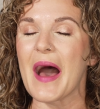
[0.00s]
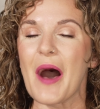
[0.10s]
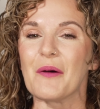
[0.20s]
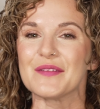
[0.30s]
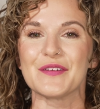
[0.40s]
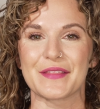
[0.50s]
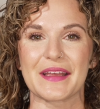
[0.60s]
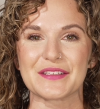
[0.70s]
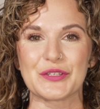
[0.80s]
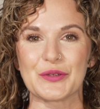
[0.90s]
powerful
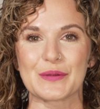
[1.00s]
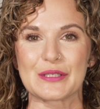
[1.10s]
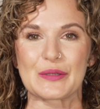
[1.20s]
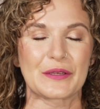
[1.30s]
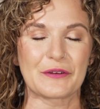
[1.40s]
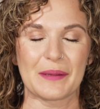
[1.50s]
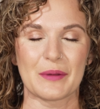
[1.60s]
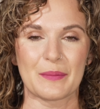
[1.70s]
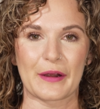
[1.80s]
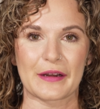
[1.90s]
things that you can do in your
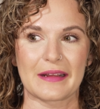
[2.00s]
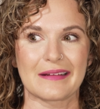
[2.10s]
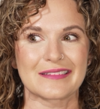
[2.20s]
email marketing.